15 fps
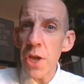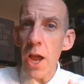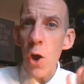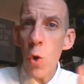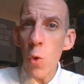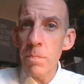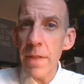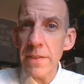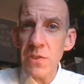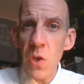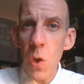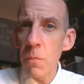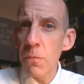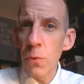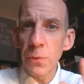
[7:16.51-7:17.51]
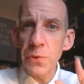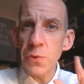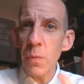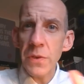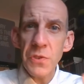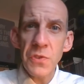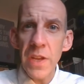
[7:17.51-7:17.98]
I hope that's helpful. Just
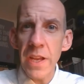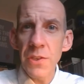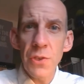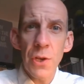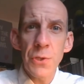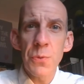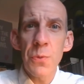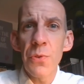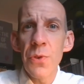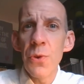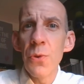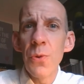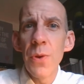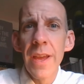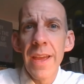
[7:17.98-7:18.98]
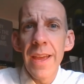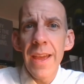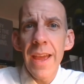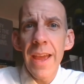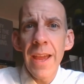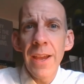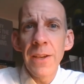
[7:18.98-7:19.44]
want to stay in touch with you
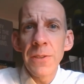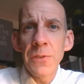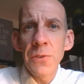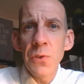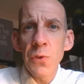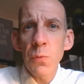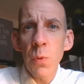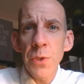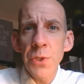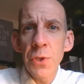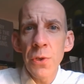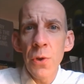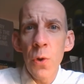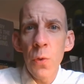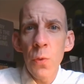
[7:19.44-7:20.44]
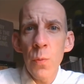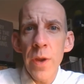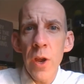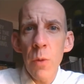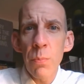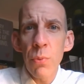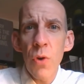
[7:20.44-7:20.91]
and just want you to know that we
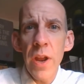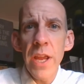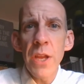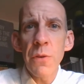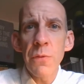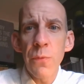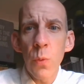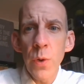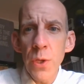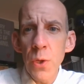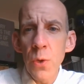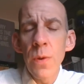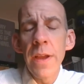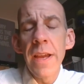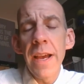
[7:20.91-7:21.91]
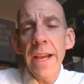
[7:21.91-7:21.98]
are praying for you.